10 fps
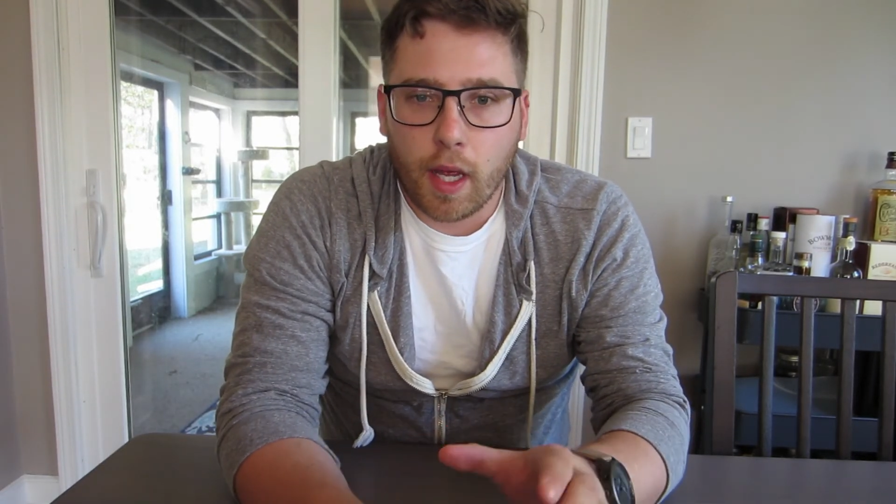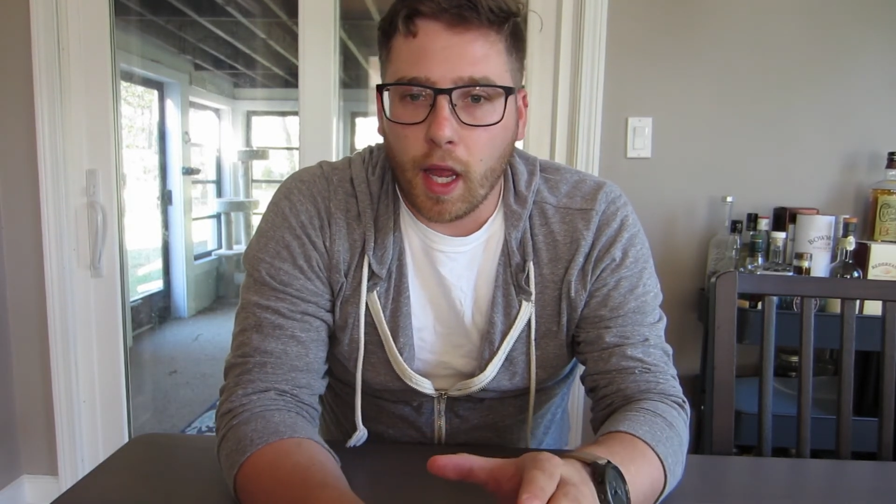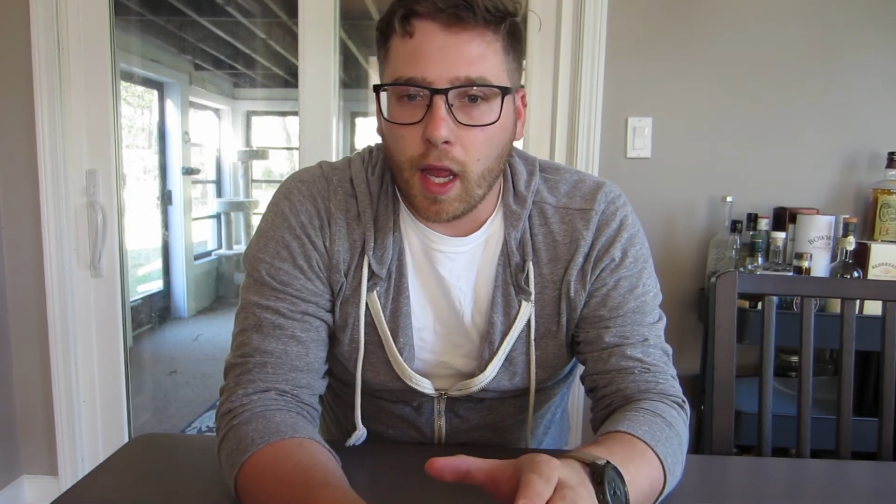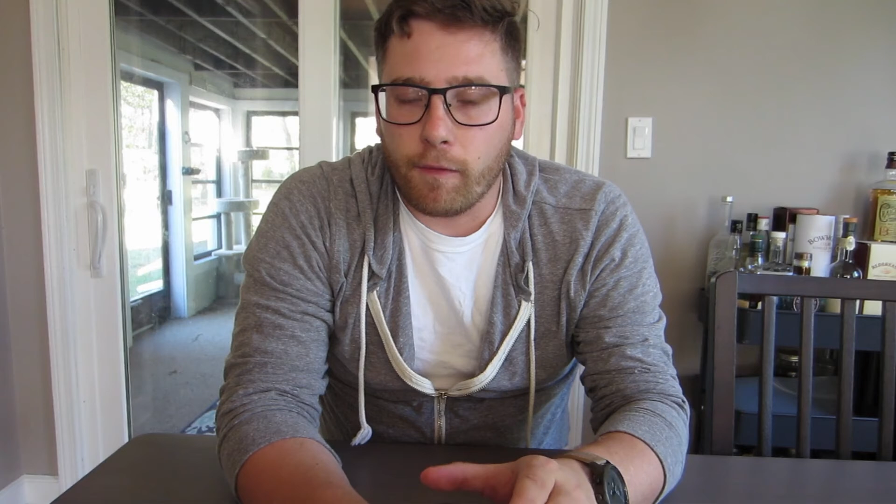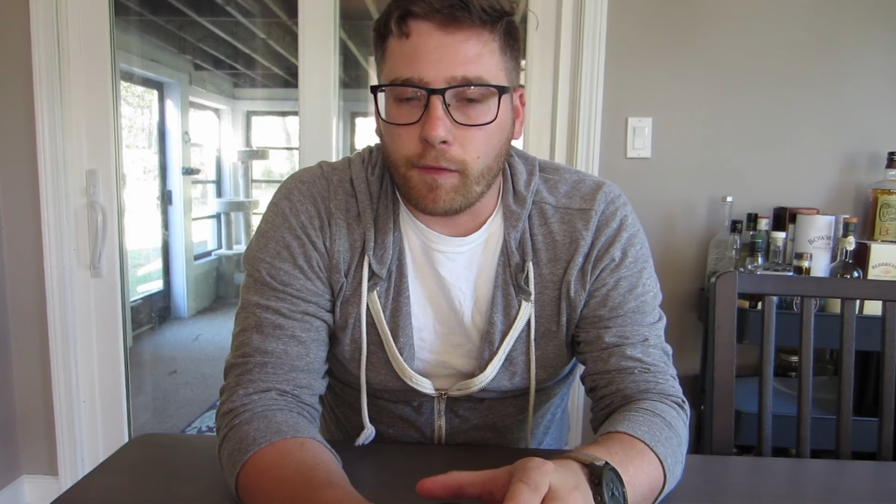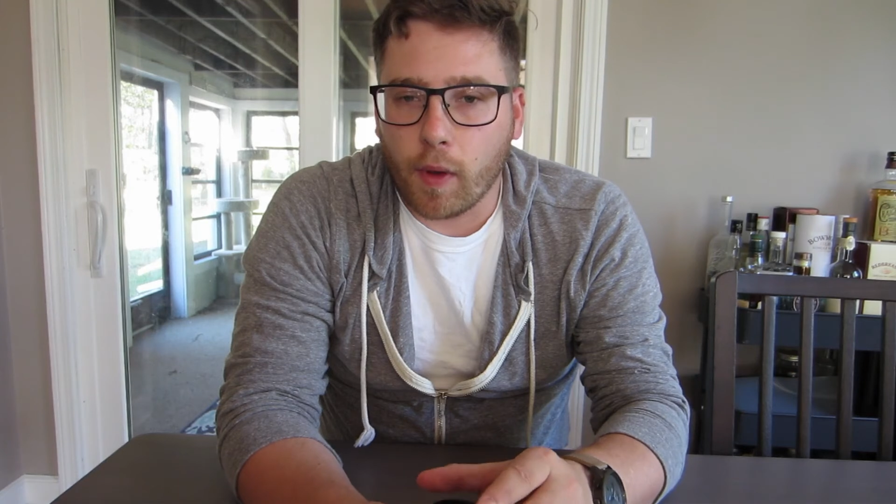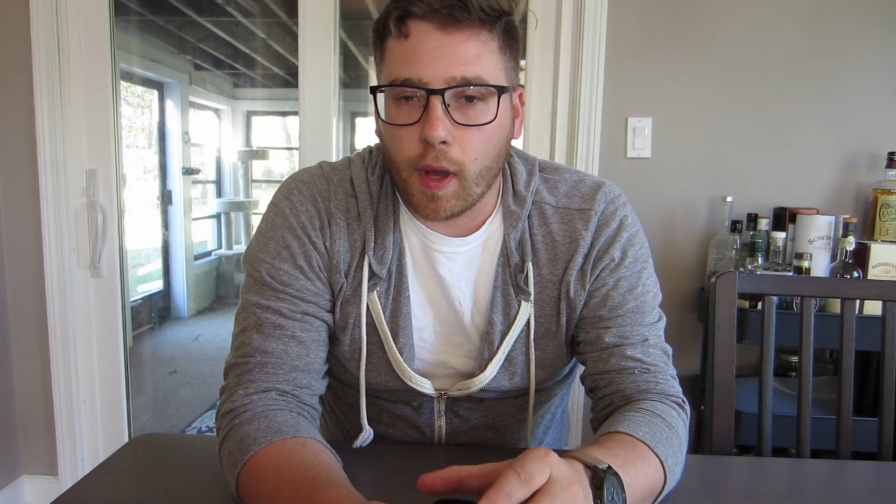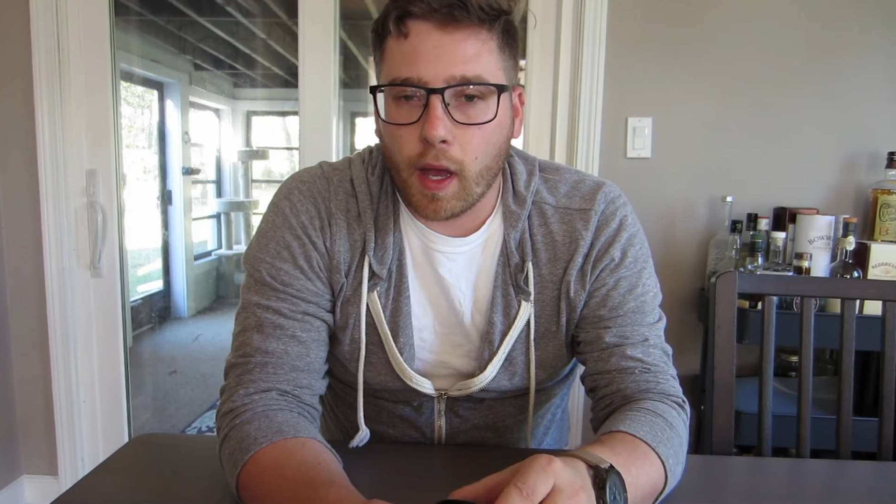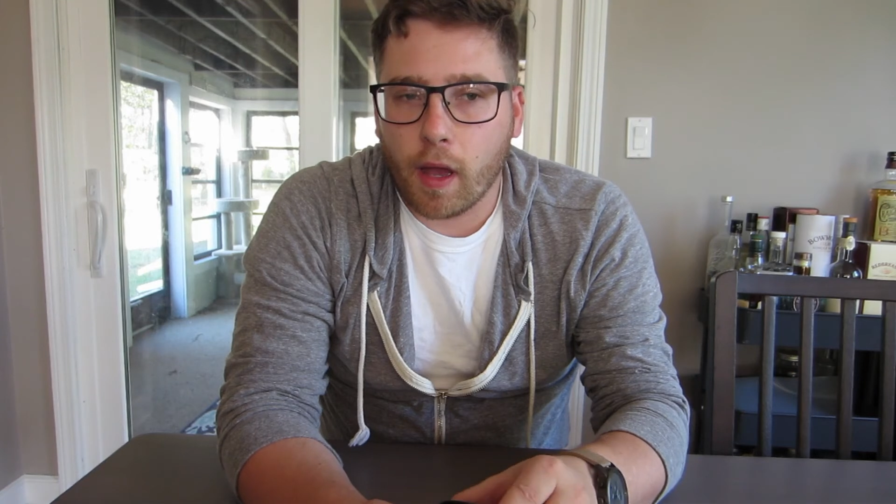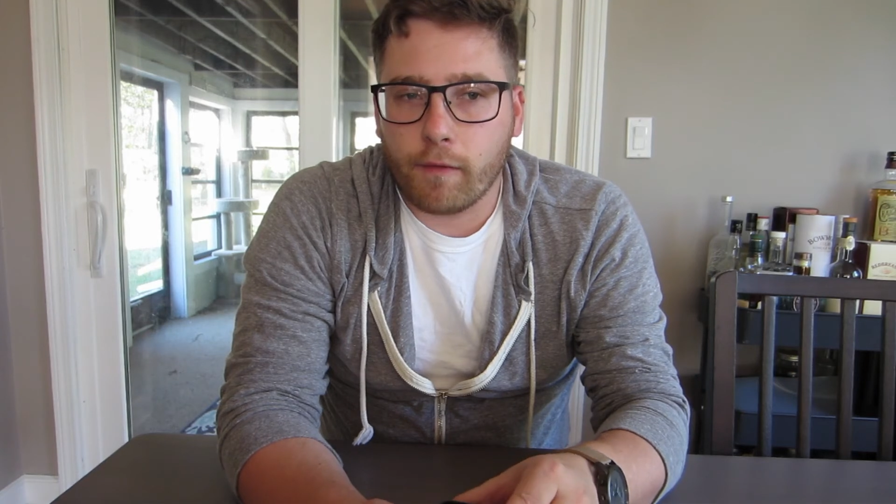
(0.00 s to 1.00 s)
If you
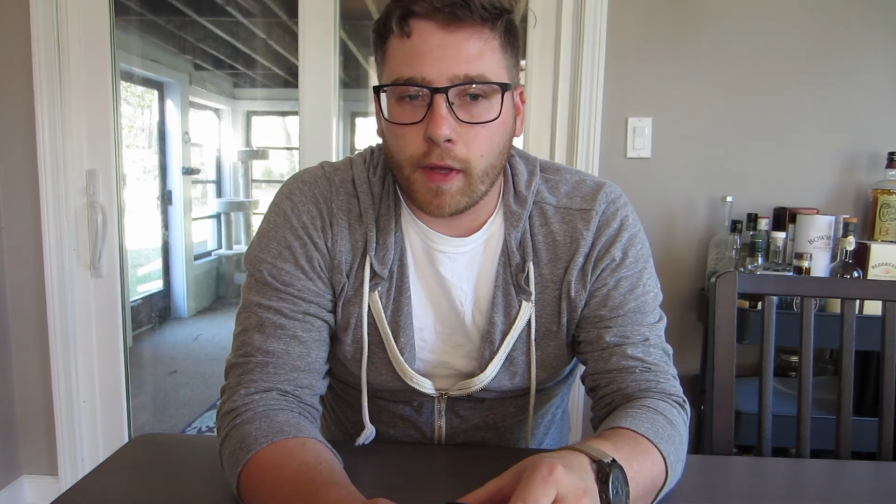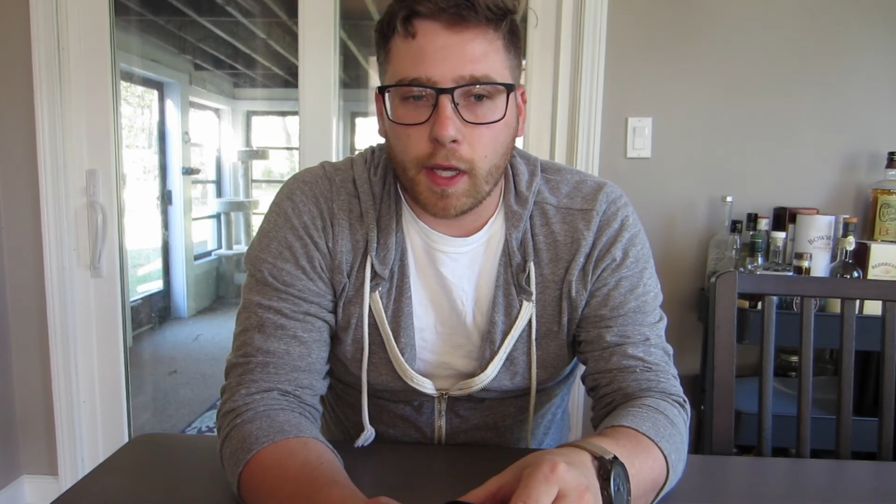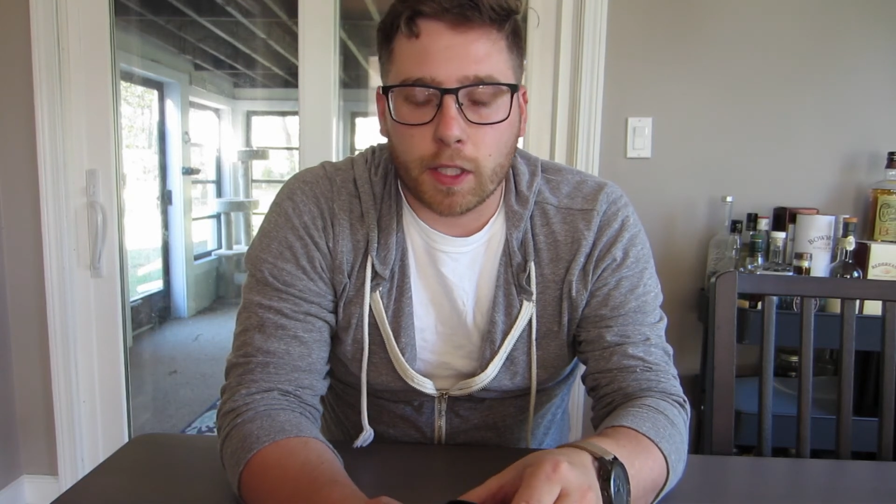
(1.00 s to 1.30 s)
have any